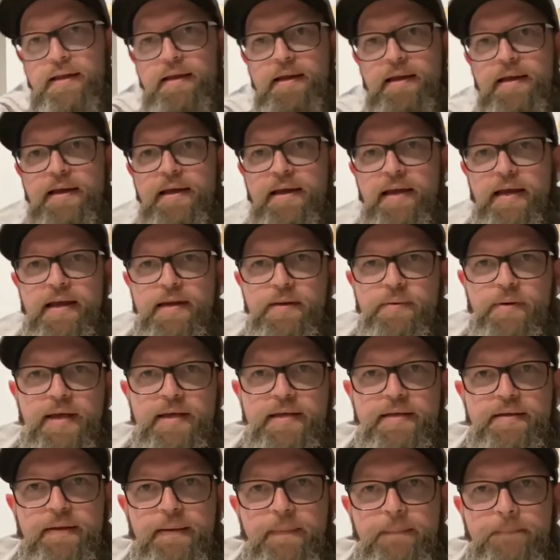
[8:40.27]
Anyway,
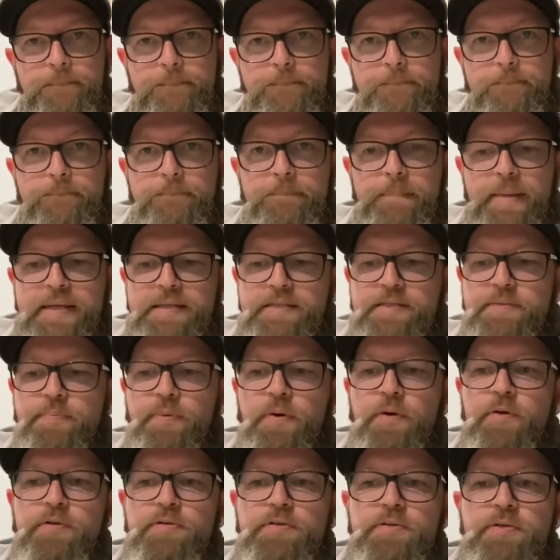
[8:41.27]

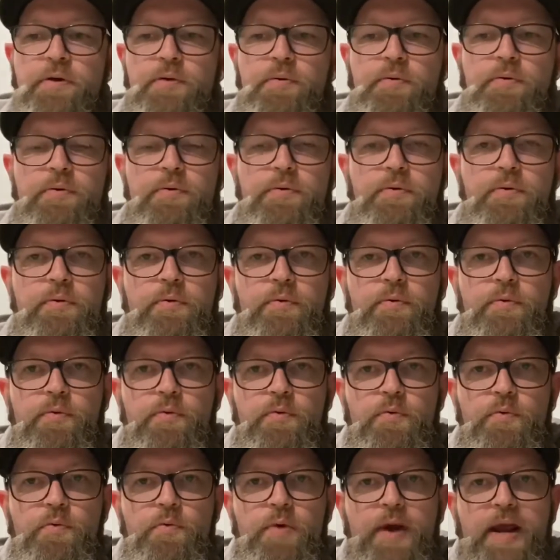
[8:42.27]
Bentspoke's
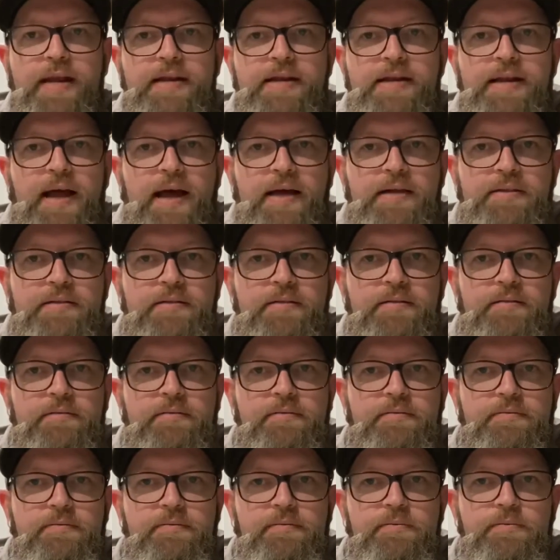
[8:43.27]
Red Nut
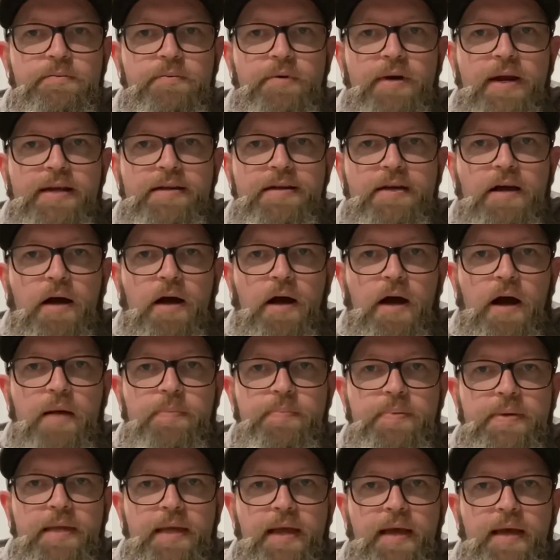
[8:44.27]
Red
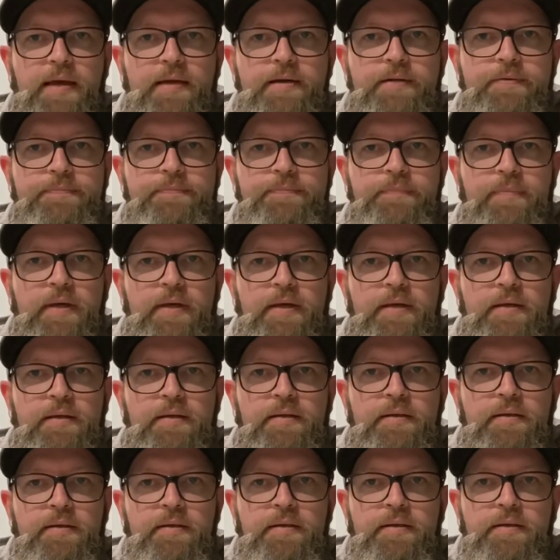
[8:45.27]
IPA.
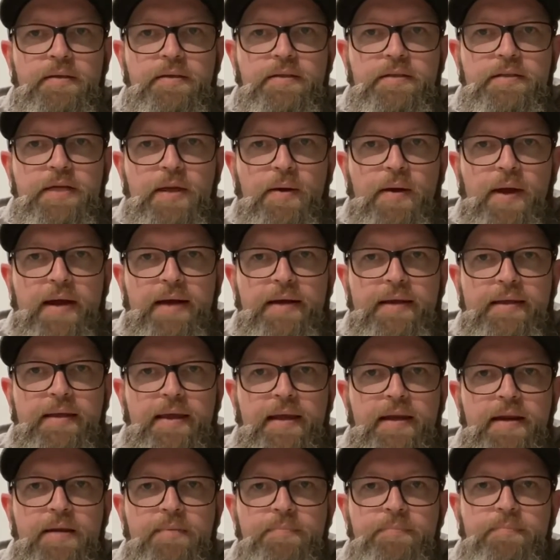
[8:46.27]
Go out and get
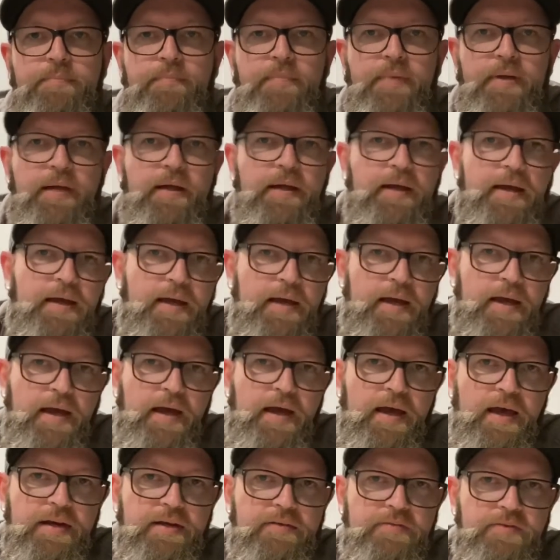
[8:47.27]
him.
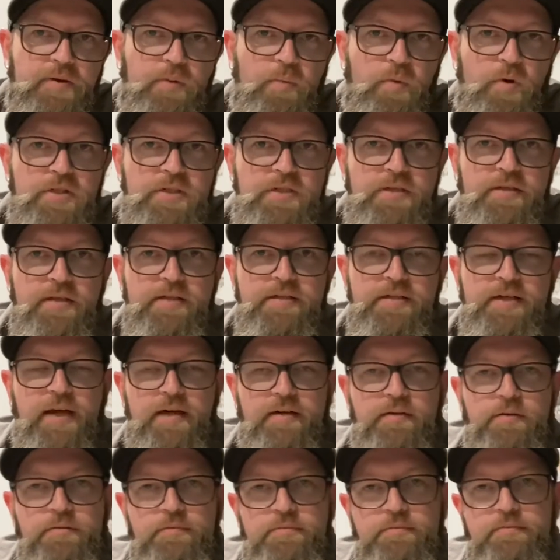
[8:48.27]
And if you're watching the
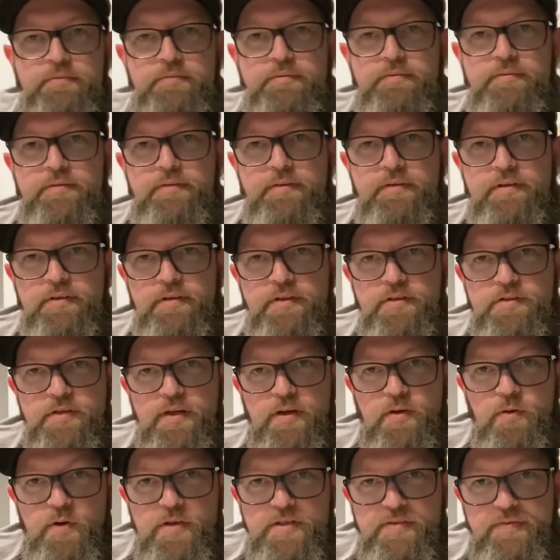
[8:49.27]
channel, because I
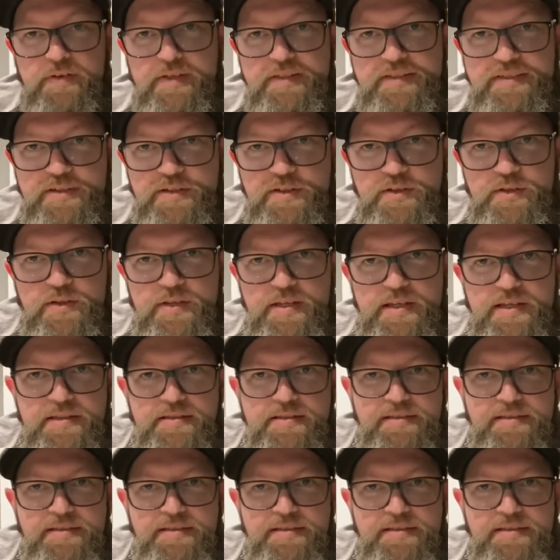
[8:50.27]
always forget to do this,